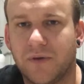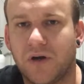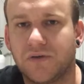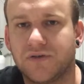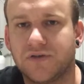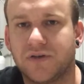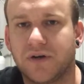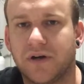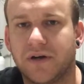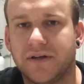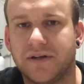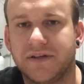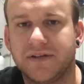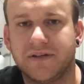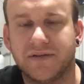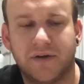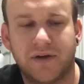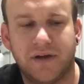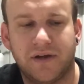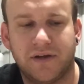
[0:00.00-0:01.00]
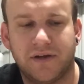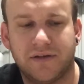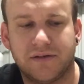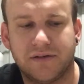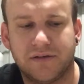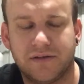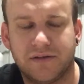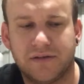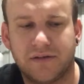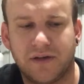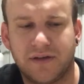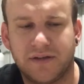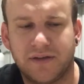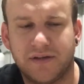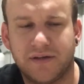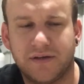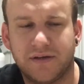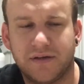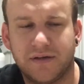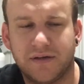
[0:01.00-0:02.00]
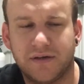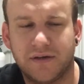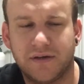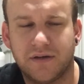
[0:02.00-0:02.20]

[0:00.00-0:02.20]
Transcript: Ultra is around, I think